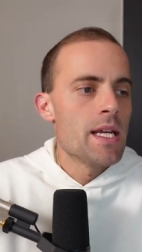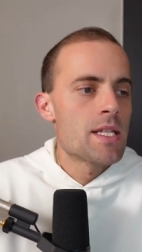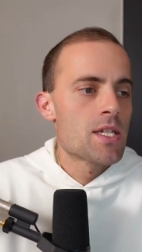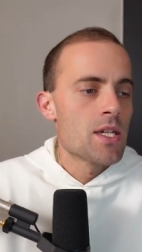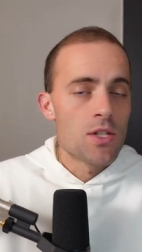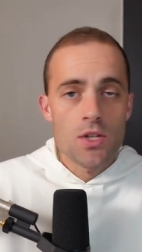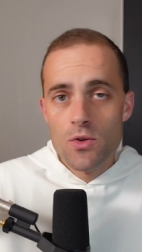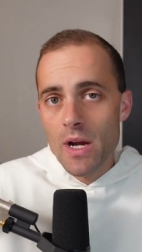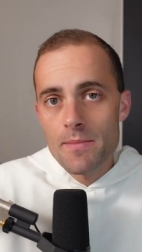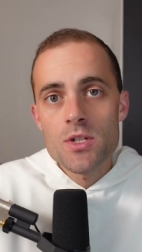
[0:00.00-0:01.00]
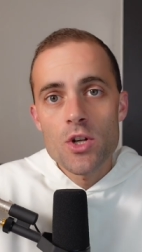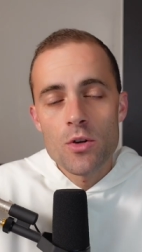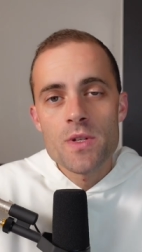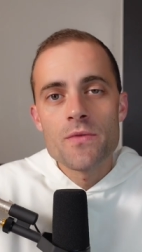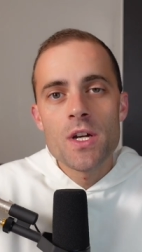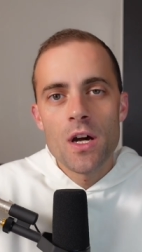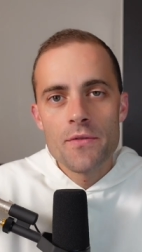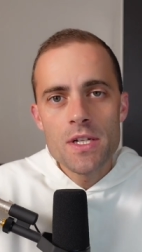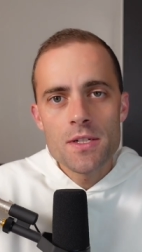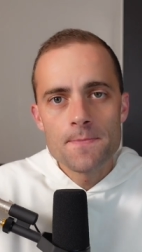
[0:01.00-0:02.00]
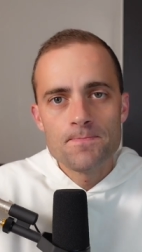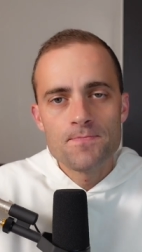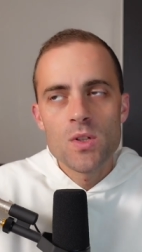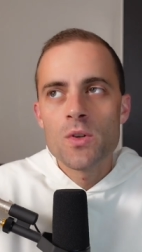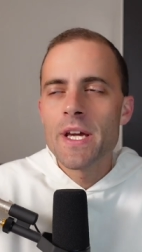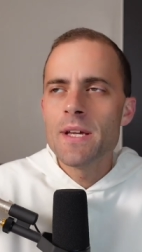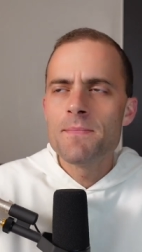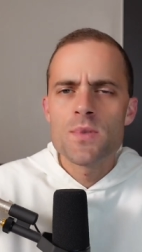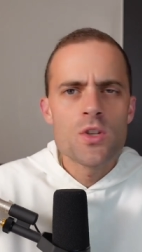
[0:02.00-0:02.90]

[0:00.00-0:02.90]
it's described in terms of covenant, okay?